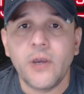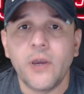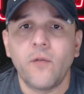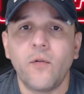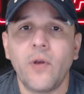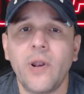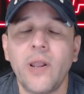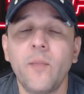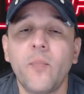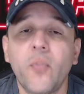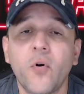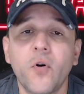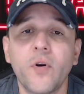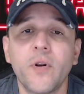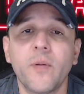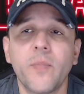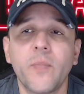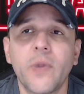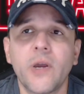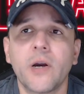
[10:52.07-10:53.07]
Really
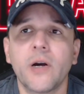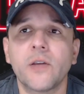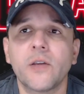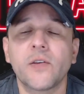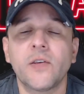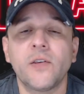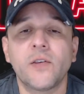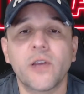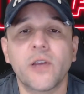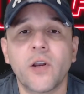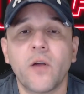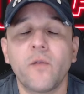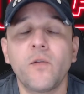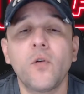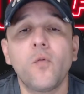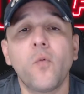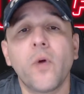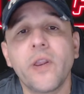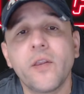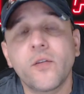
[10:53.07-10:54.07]
important, because instead of
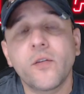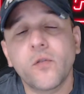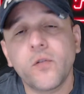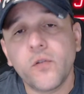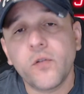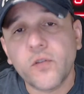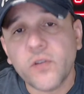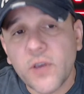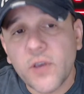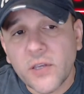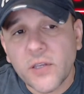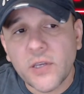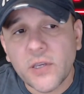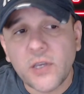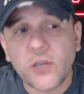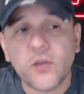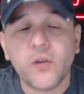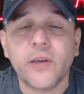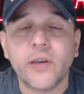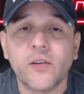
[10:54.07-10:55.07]
you waiting till you're 60,
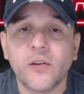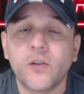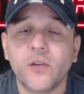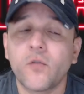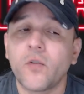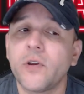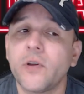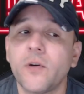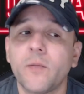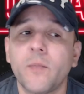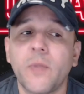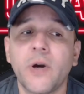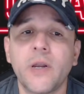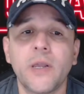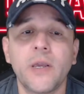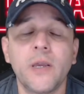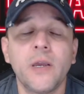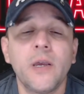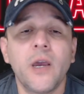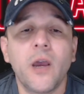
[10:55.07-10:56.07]
you can start drawing your
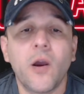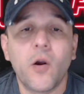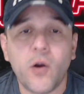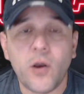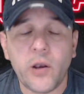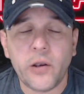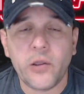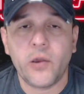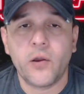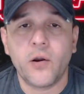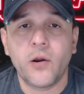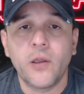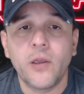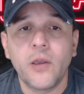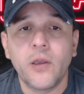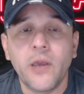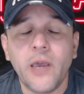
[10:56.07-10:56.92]
money earlier.